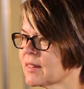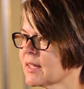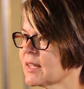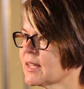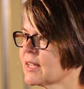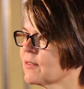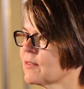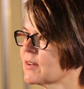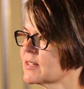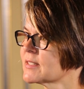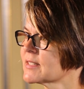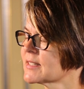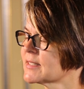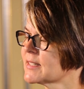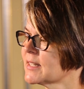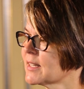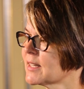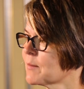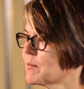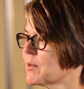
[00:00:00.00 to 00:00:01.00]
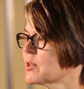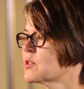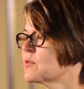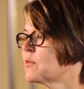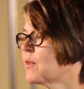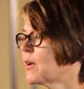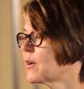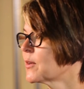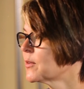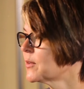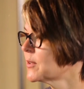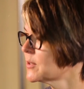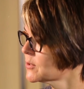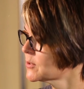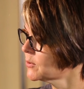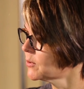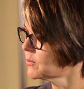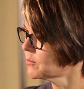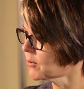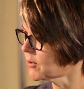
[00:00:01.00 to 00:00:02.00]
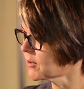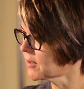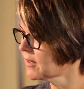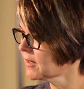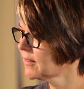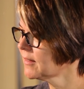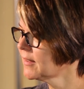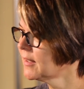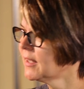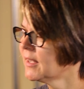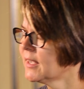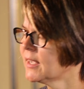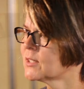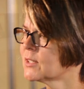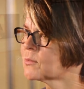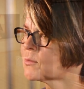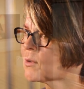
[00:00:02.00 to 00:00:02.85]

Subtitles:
thinking of it as extending much farther into Aurora. And